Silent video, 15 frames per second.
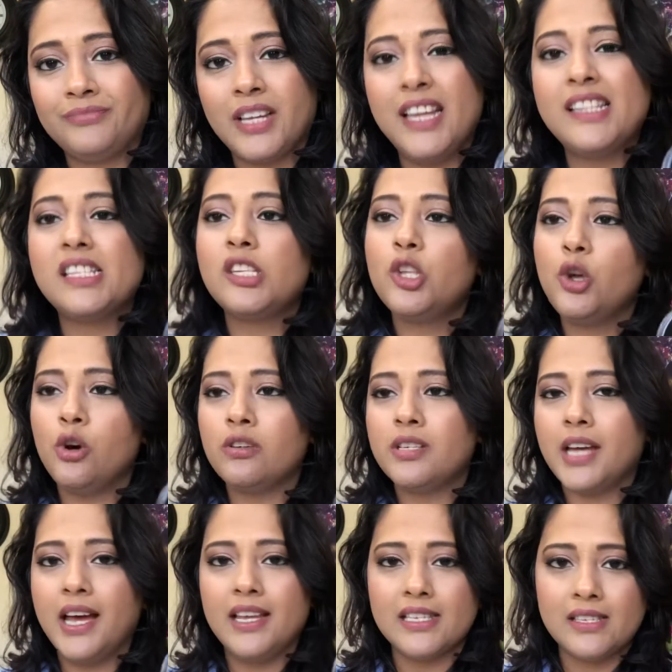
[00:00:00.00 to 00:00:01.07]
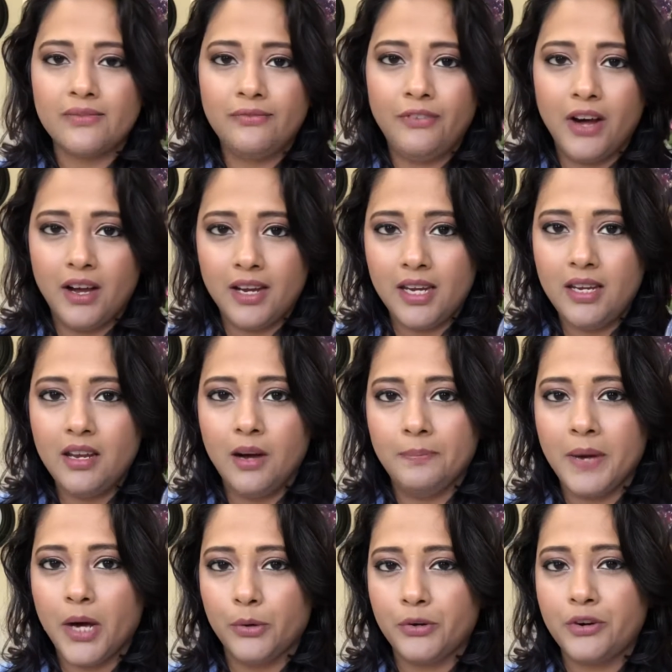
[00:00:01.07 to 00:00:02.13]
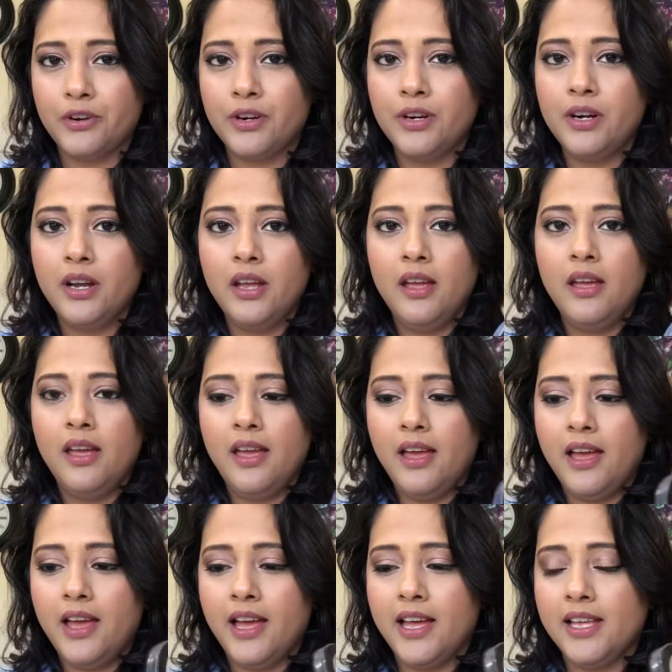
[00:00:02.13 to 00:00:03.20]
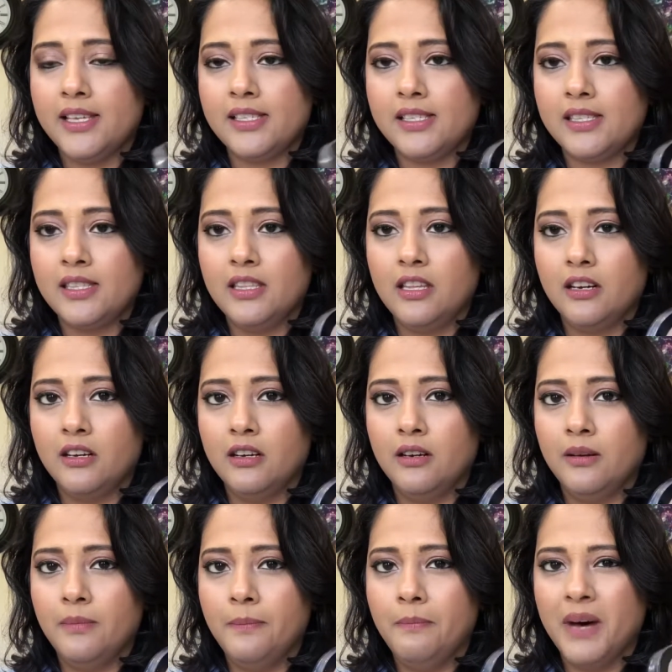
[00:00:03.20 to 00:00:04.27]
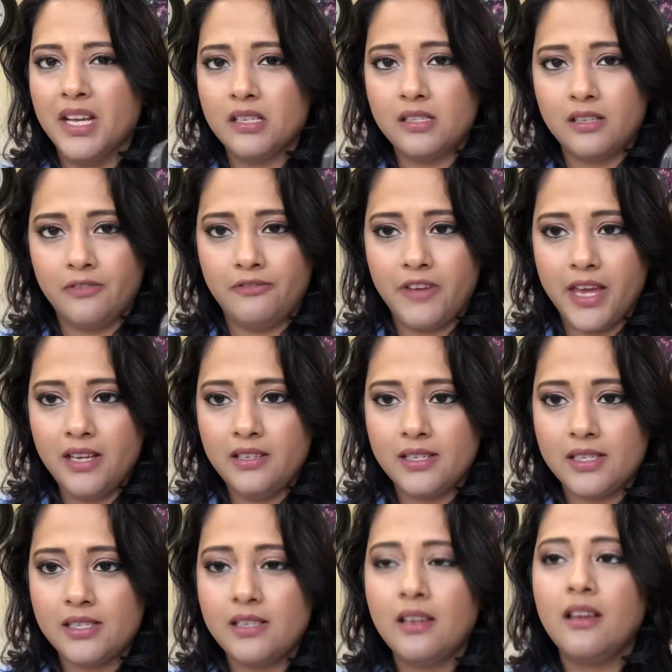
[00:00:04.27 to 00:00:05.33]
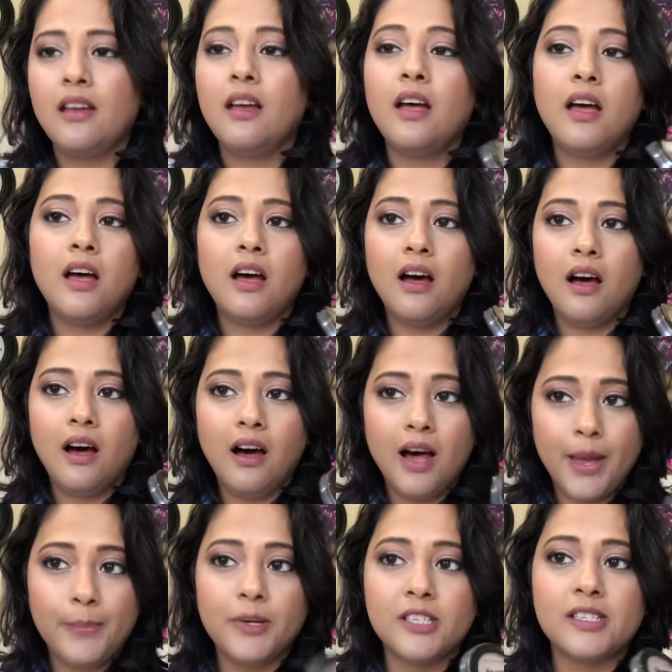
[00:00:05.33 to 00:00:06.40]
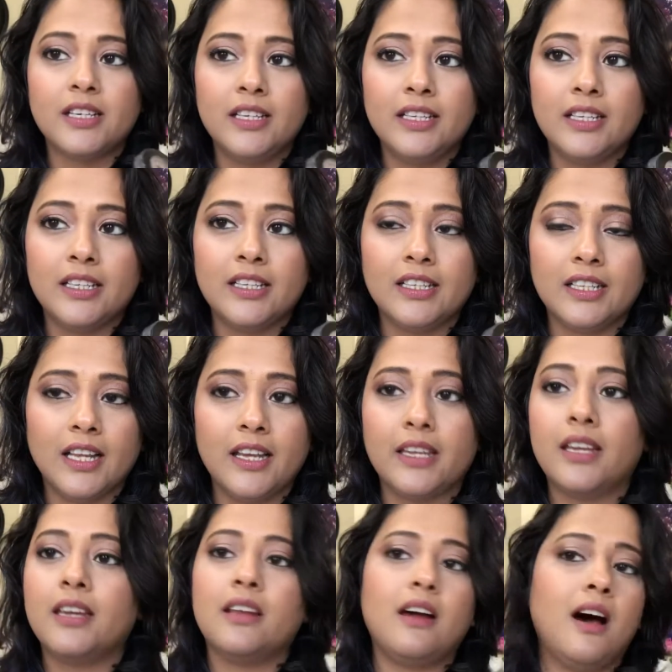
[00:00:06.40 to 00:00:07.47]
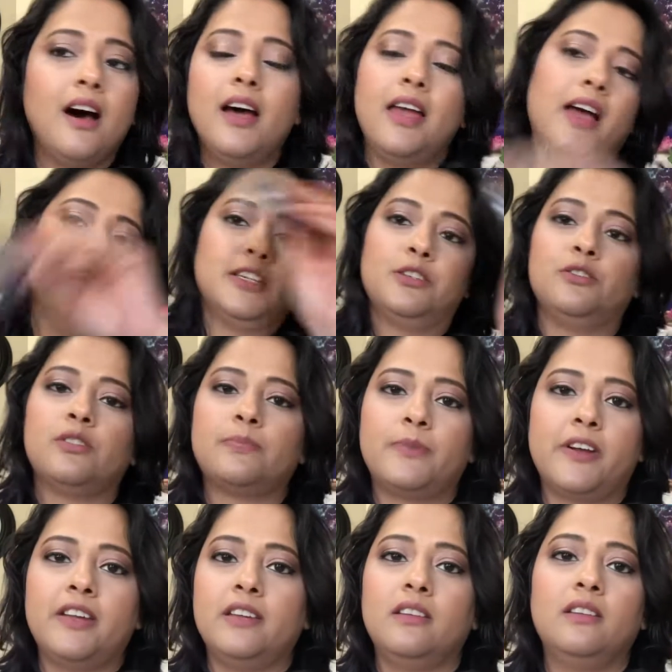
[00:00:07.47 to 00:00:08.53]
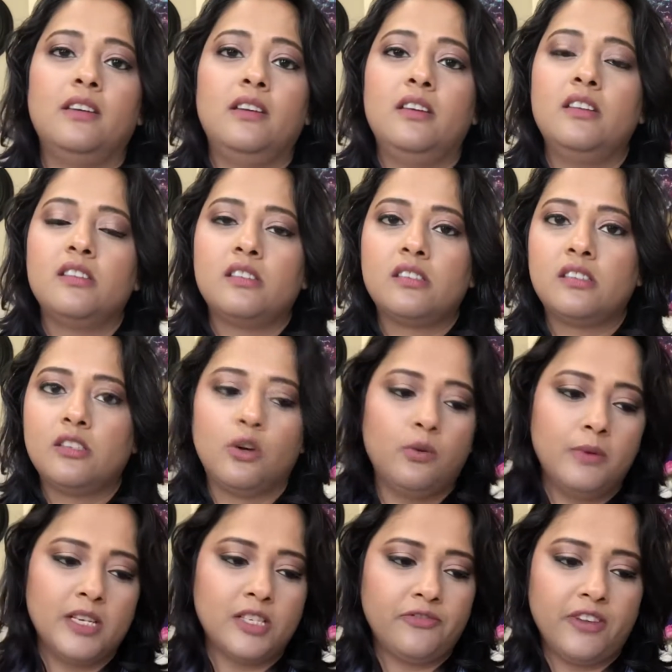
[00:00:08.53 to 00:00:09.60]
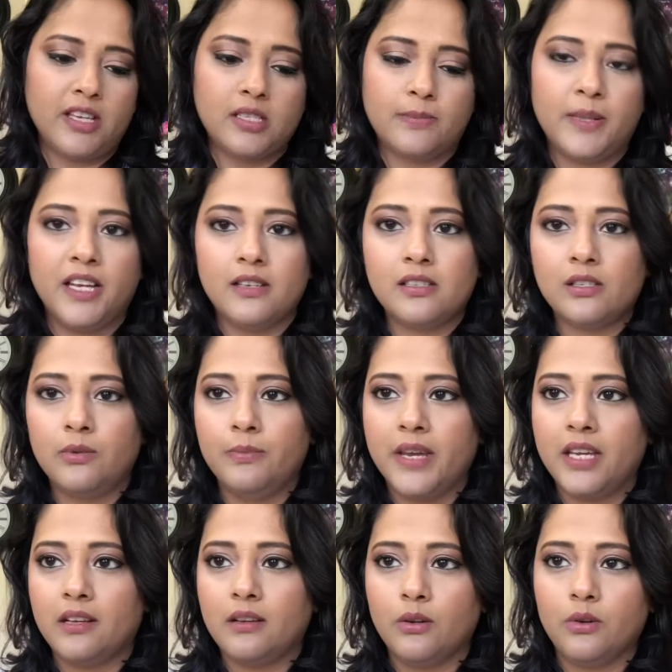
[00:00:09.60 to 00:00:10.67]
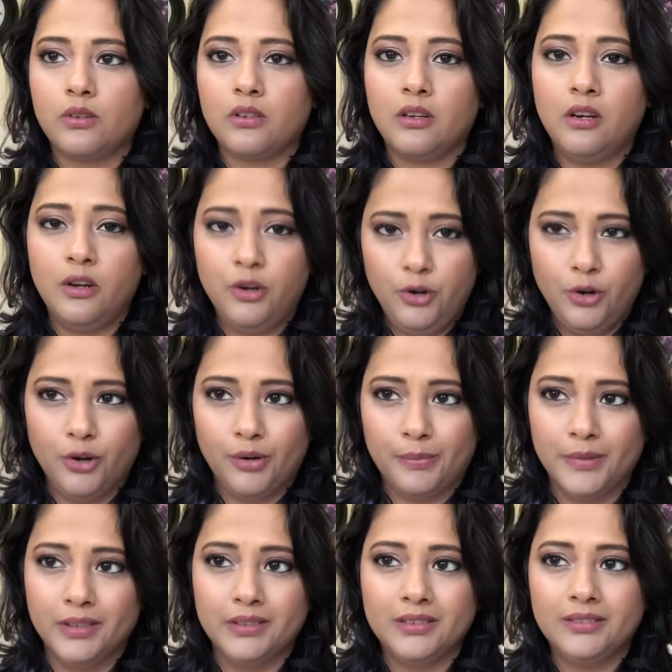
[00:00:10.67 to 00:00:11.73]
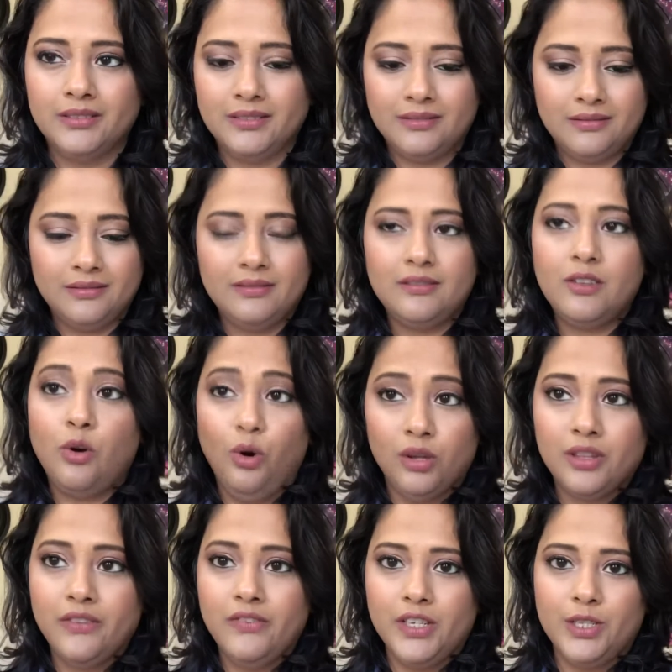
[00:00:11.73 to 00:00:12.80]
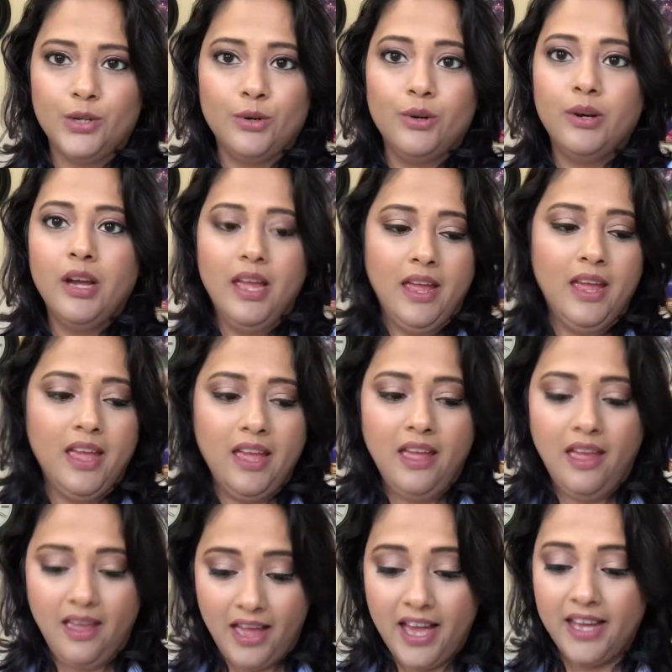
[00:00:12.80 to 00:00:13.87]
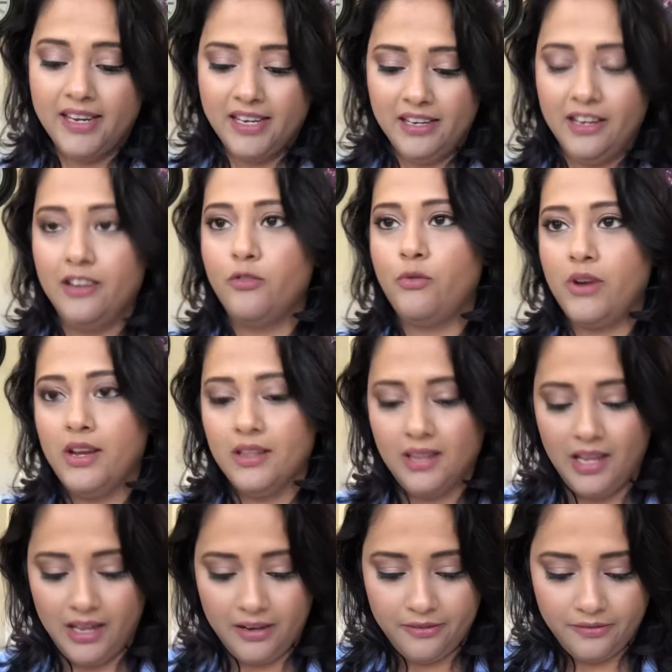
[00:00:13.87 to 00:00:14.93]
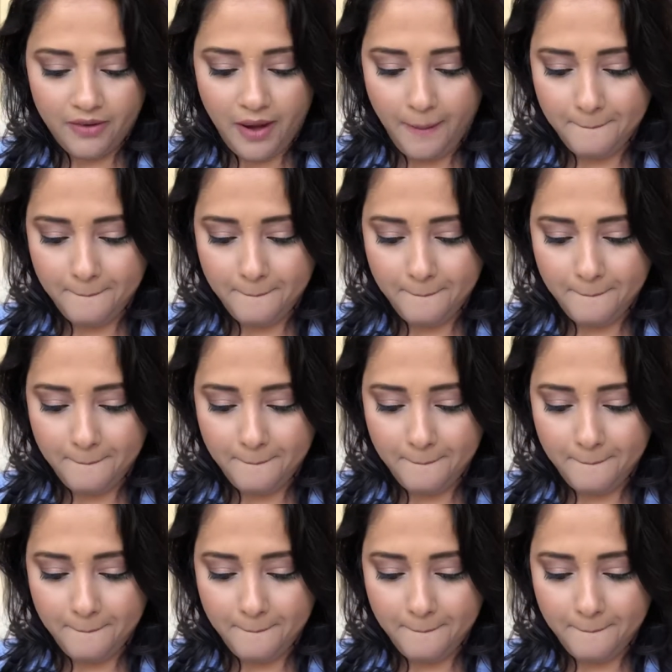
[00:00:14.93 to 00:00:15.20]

it's not as fine a powder as the Master Fix. I personally didn't like it. I had to spray so much Fix Plus to make it look normal on the video and in real life.